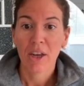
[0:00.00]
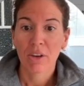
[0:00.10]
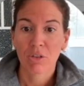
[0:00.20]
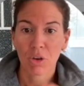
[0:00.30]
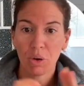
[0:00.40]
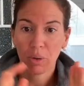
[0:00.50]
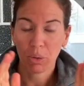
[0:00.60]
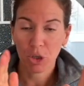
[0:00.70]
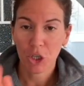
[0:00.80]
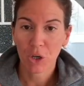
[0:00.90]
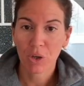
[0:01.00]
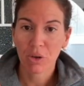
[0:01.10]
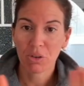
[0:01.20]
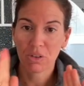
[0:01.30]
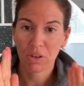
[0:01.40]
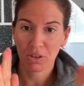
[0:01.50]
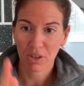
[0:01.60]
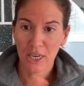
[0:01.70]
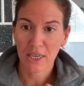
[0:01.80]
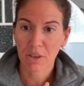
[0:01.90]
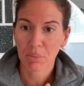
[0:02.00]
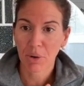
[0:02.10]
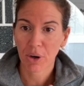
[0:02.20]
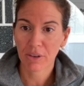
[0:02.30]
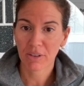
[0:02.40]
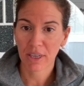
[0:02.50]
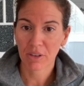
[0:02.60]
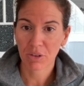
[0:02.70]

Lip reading: So I will show you the standard process